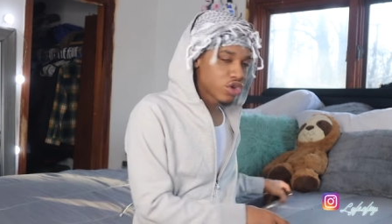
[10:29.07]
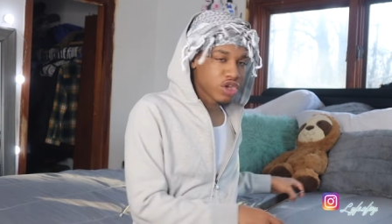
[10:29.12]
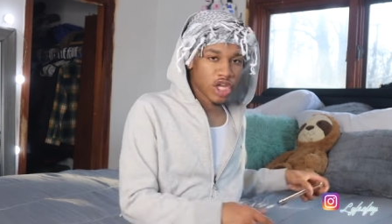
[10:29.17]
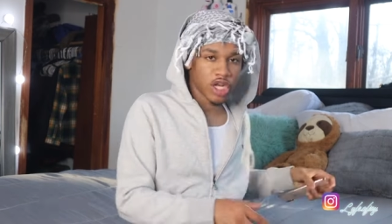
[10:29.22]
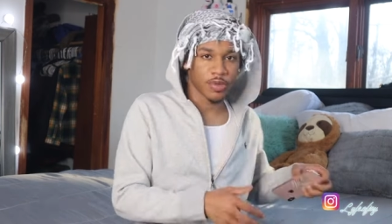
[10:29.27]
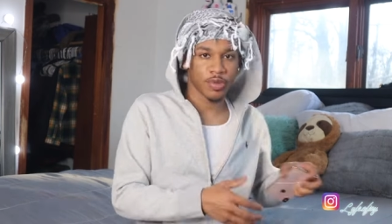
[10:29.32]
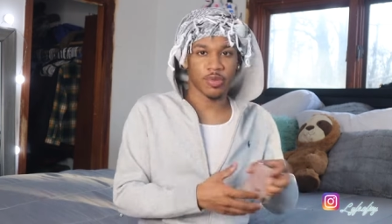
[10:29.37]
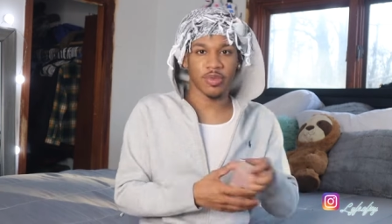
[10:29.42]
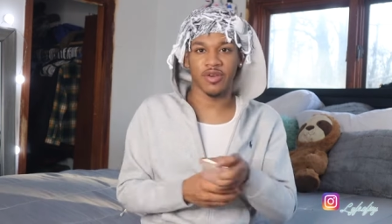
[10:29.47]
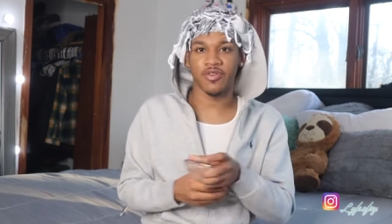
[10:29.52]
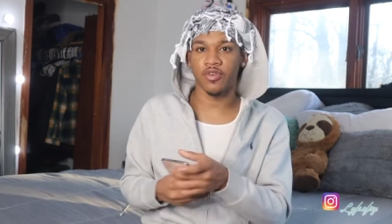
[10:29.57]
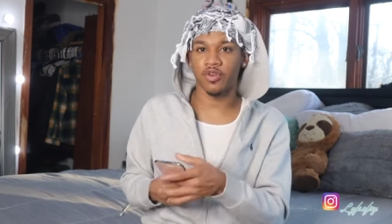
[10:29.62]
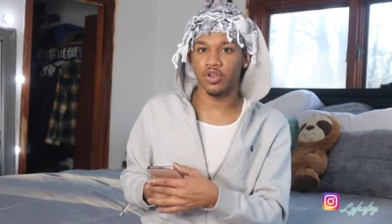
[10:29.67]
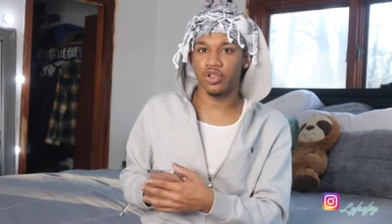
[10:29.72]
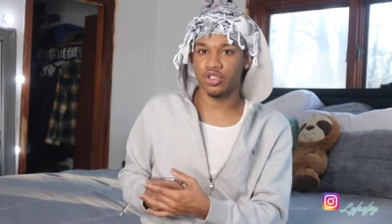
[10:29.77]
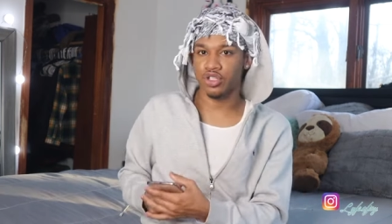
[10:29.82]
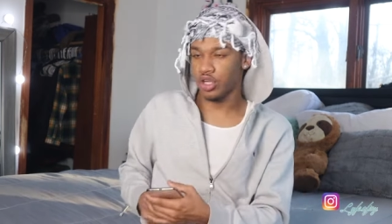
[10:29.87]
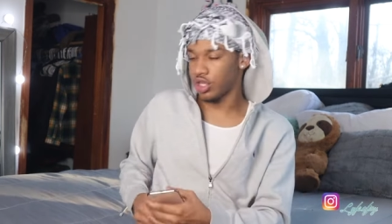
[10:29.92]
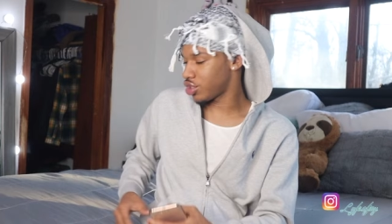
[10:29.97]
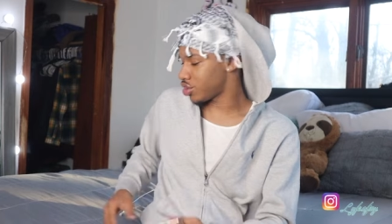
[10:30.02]
on, y'all. I put my phone on
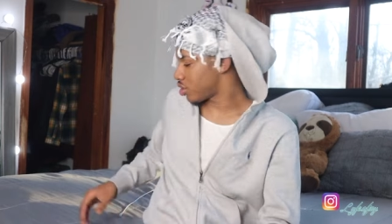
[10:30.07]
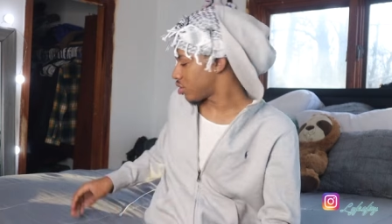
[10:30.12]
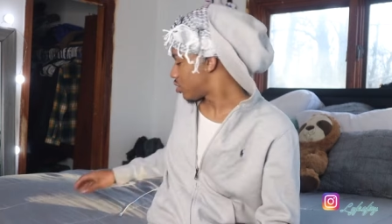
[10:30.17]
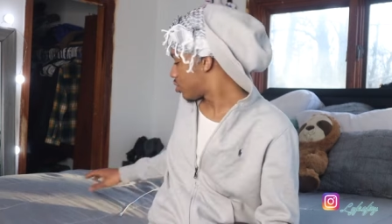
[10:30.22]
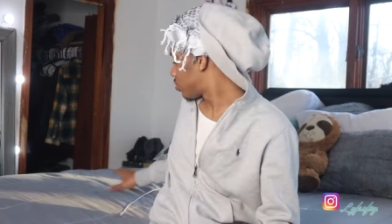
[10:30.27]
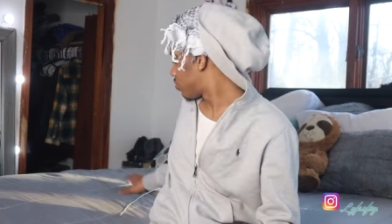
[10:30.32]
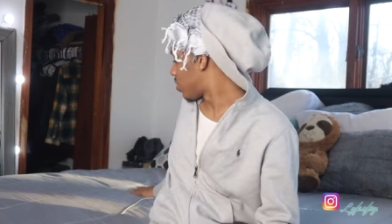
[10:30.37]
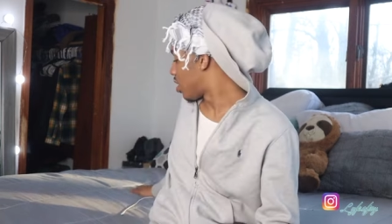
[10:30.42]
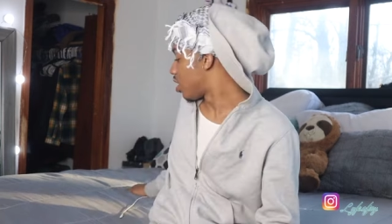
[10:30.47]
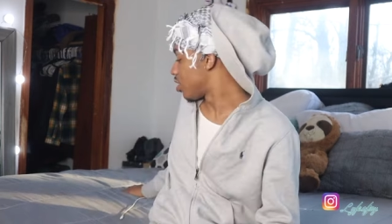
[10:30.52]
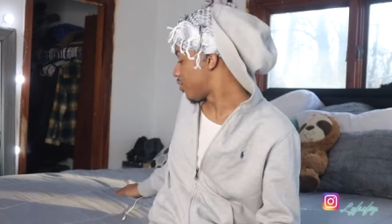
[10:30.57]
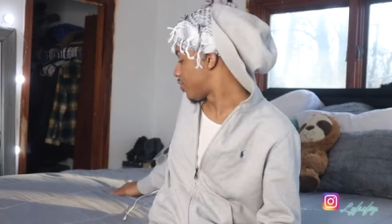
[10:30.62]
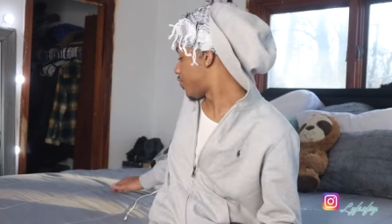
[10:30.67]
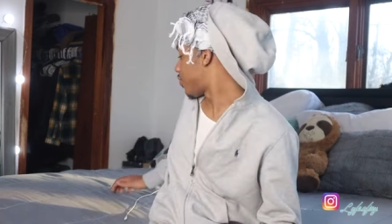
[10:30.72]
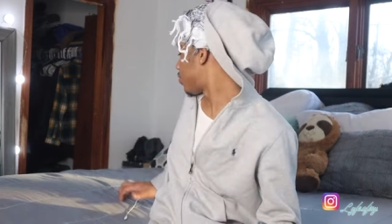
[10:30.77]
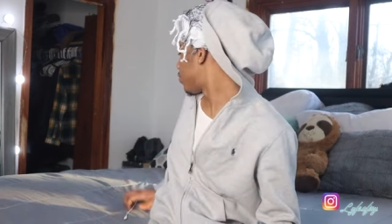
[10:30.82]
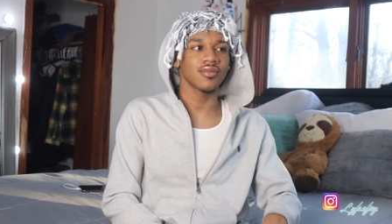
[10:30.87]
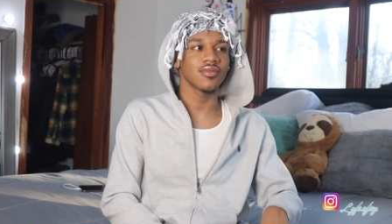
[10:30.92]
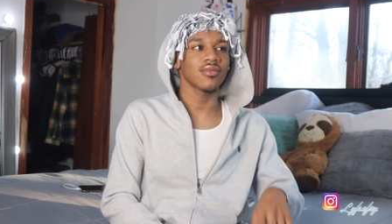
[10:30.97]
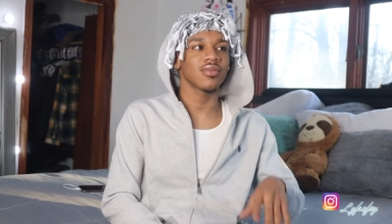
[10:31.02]
the charger. My other
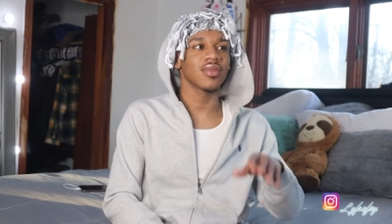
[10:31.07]
phone.